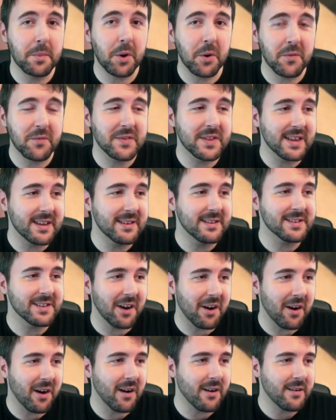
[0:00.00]
of these
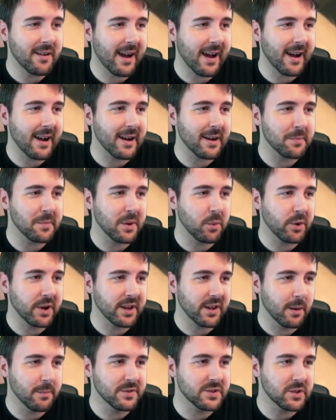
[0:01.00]
are when it
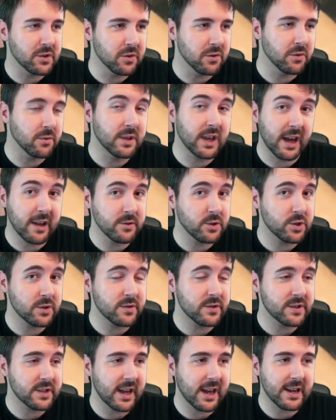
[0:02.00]
comes to
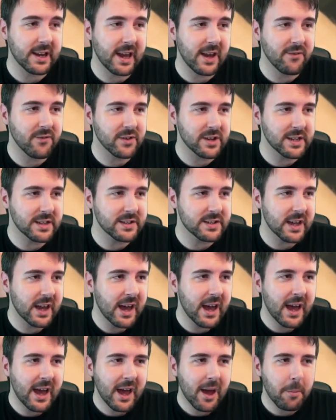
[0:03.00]
catchers and hefties.
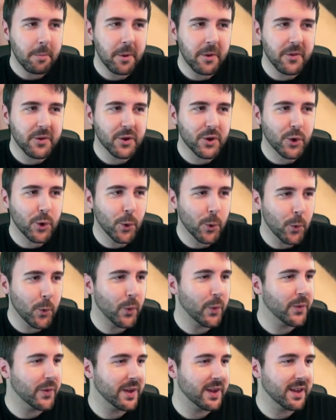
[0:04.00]
But the
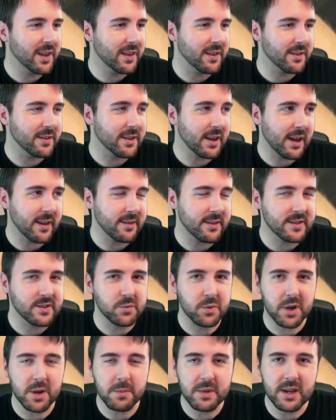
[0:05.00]
cool thing is, and this is
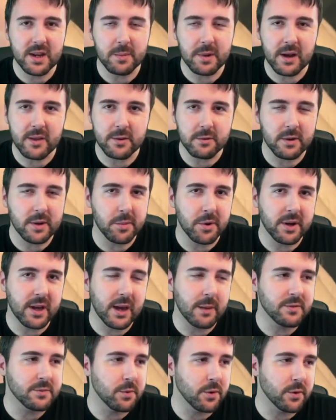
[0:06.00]
what I mean about the Greebo
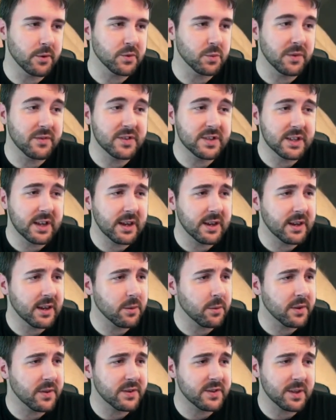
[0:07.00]
Games models, we've seen it
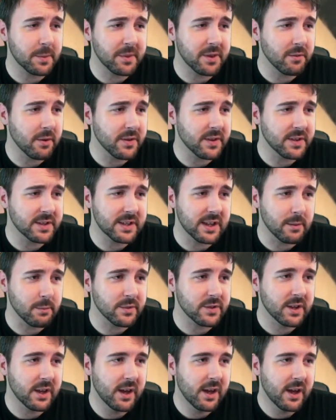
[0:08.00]
with some of their other teams,